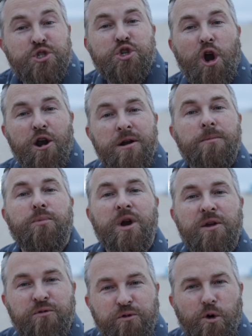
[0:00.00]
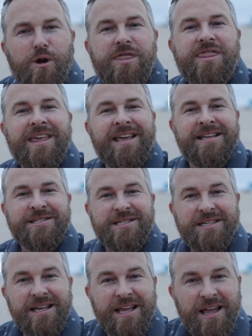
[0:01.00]
starting to bring forth
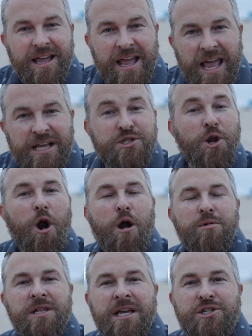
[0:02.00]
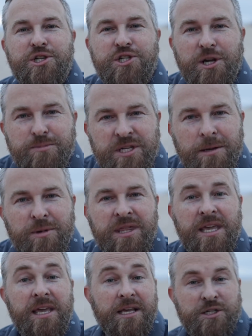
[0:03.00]
things. Hey, is it our relationship,
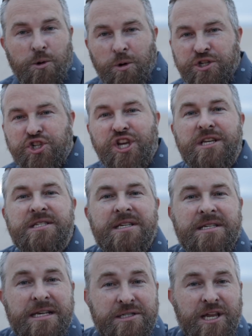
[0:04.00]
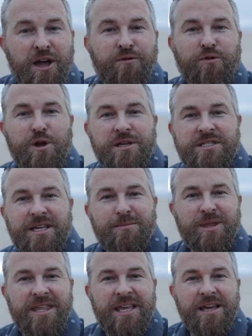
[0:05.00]
Timothy? Is it what Jesus has done for you,
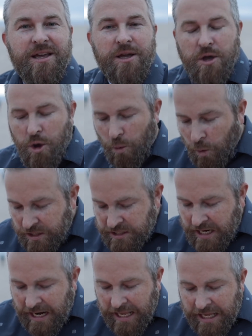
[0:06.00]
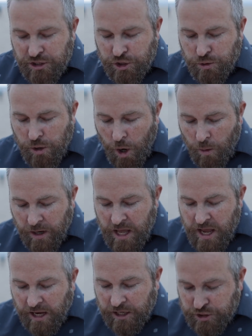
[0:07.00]
Timothy? What's going to get you going?
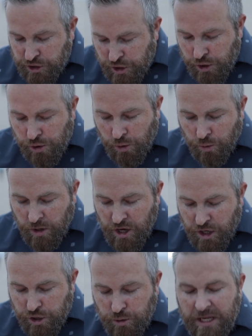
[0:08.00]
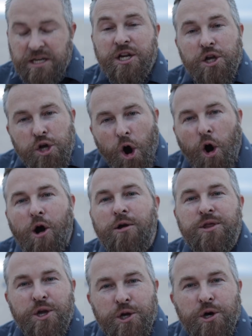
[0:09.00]
Because you, you need to
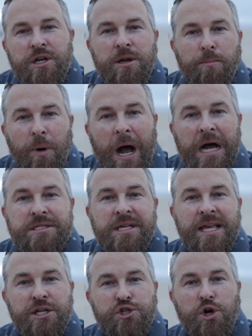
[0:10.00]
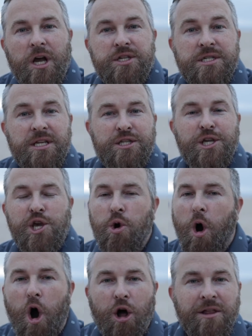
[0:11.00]
guard the good deposit entrusted to you.
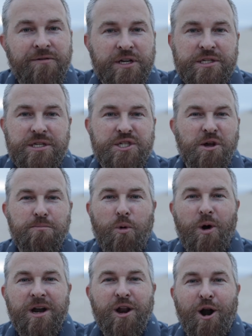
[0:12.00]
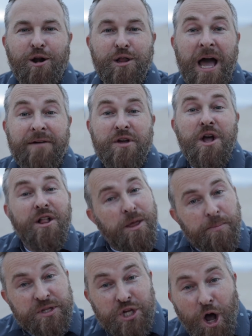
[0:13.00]
All of us at some point in our life,
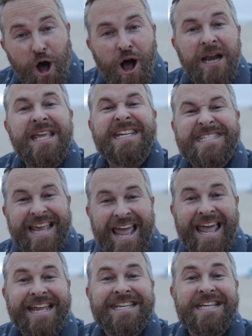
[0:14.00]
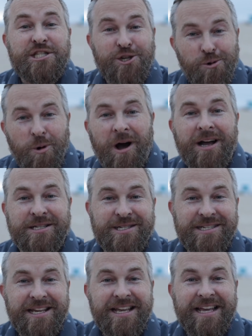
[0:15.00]
the baton gets handed to
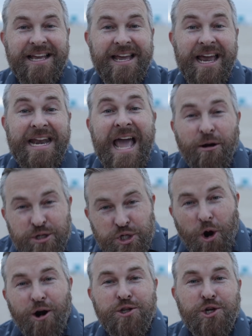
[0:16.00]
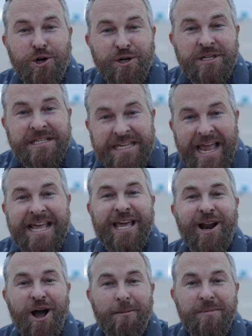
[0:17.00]
us. And now it's our turn to take
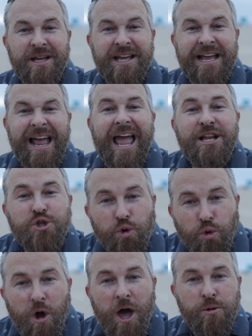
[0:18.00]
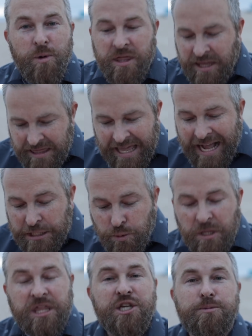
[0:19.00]
it up and to run with it. That's
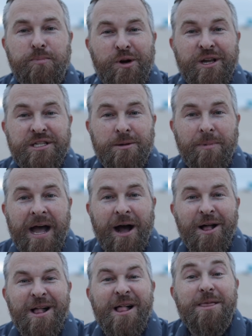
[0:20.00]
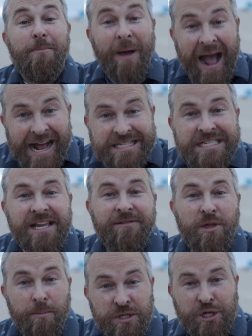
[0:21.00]
what this book is about the passing
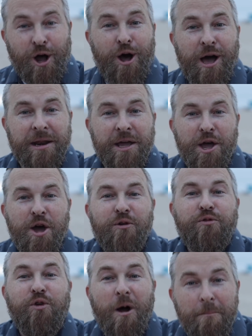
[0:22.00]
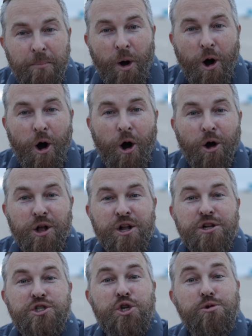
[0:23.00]
of the baton from Paul
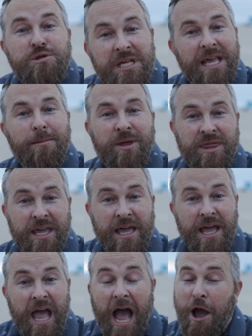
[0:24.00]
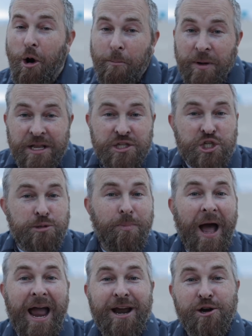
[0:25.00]
to Timothy. I hope it
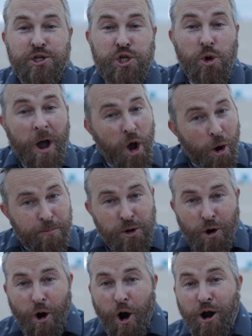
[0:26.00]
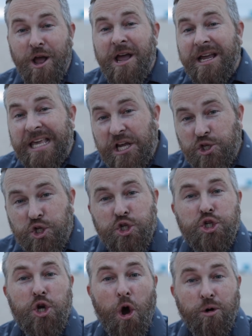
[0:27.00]
inspires you. I hope your heart gets
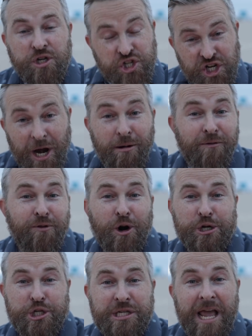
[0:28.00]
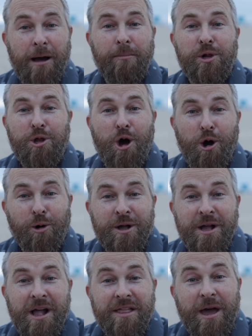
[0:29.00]
stoked. Share a verse down below
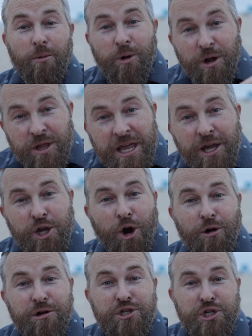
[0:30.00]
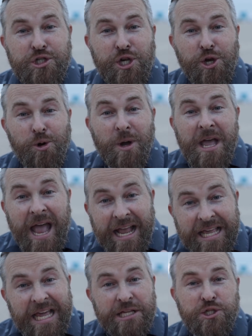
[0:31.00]
that really encourages you
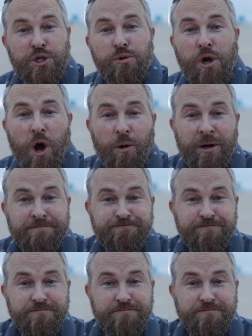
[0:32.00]
and gets you going.